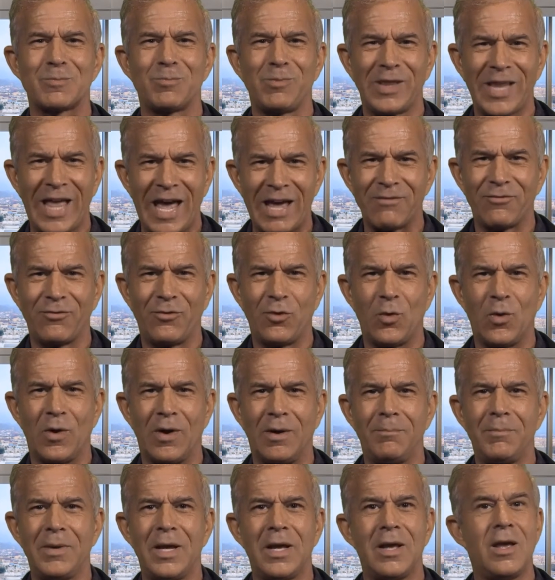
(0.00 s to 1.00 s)

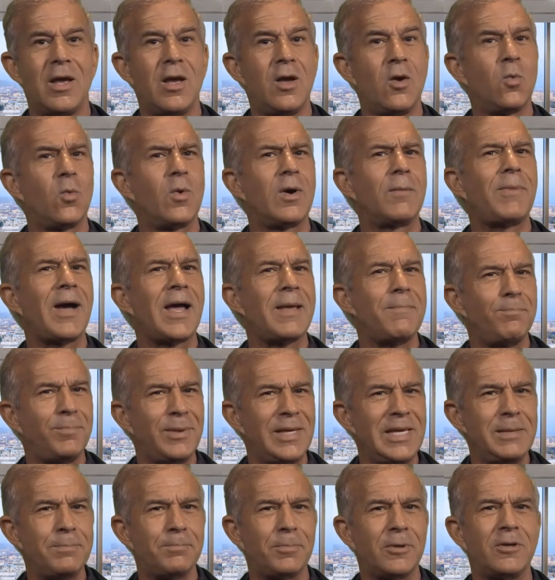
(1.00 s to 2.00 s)
platform whereby
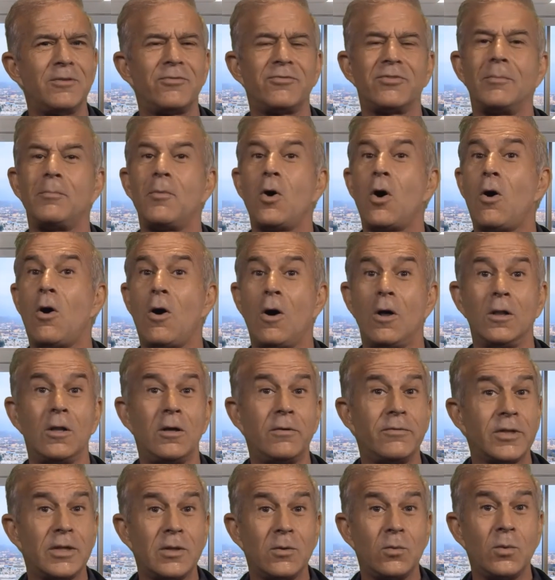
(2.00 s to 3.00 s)
people from all
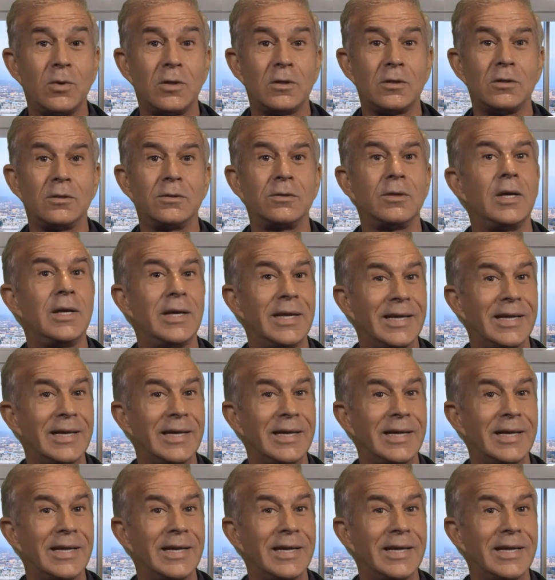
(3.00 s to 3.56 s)
over the world